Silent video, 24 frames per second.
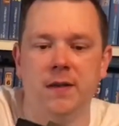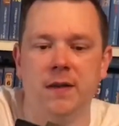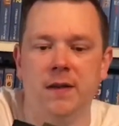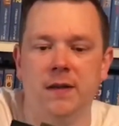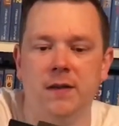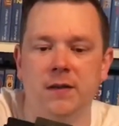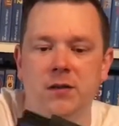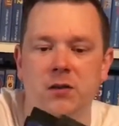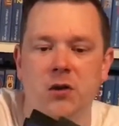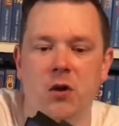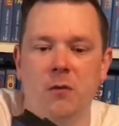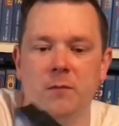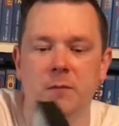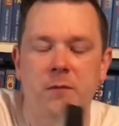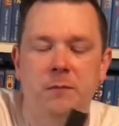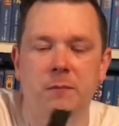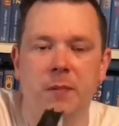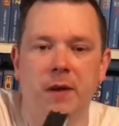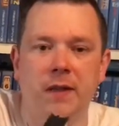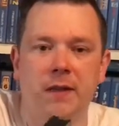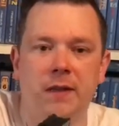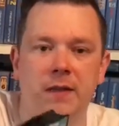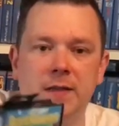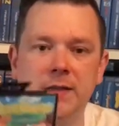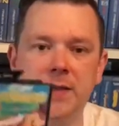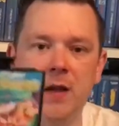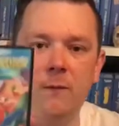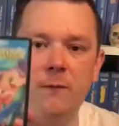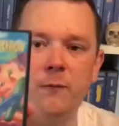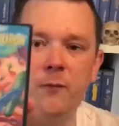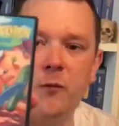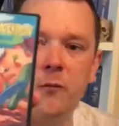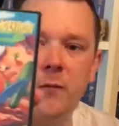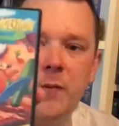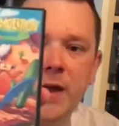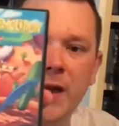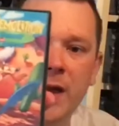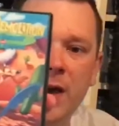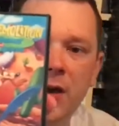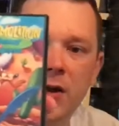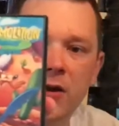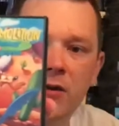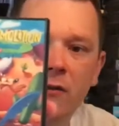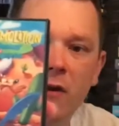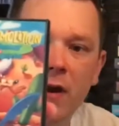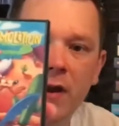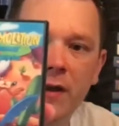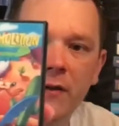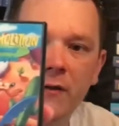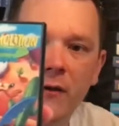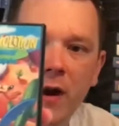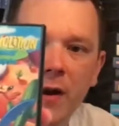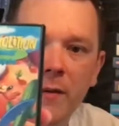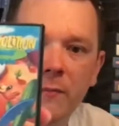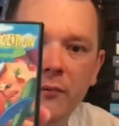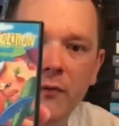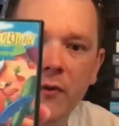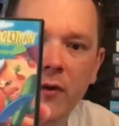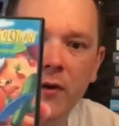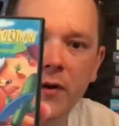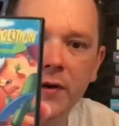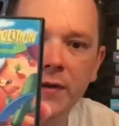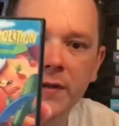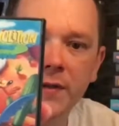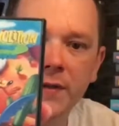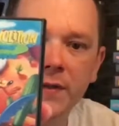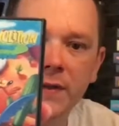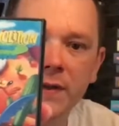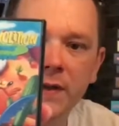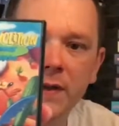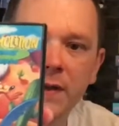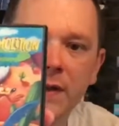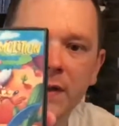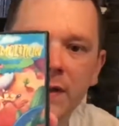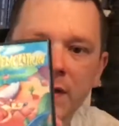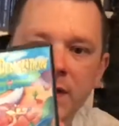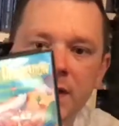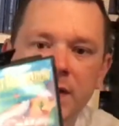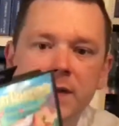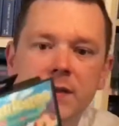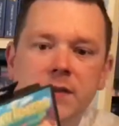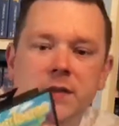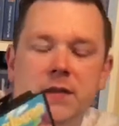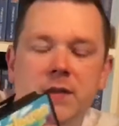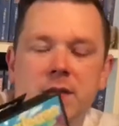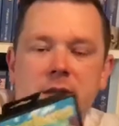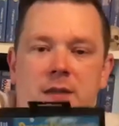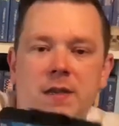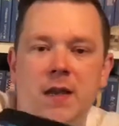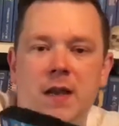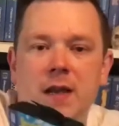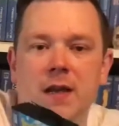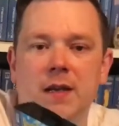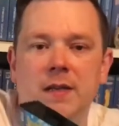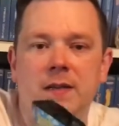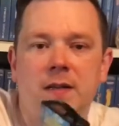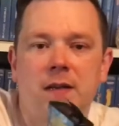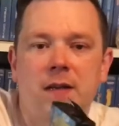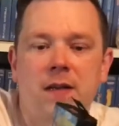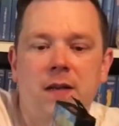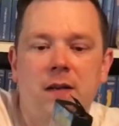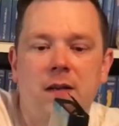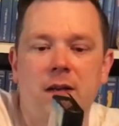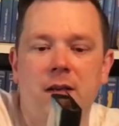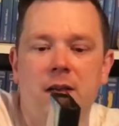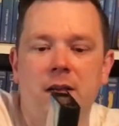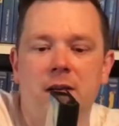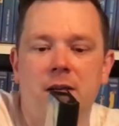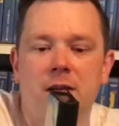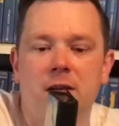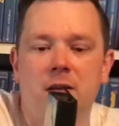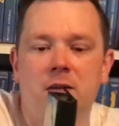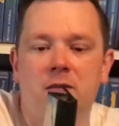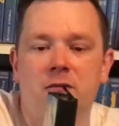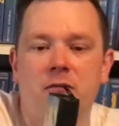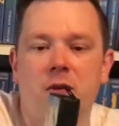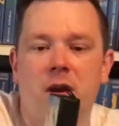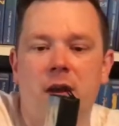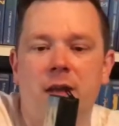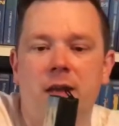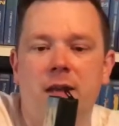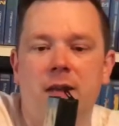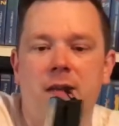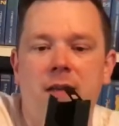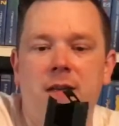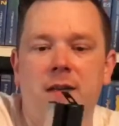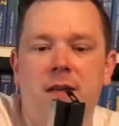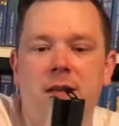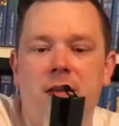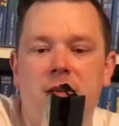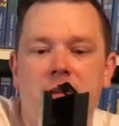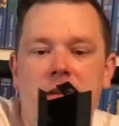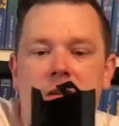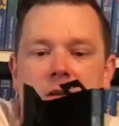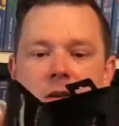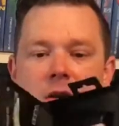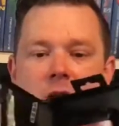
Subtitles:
and Tom's picked this up for me at a great price. As you can see, it's in great condition,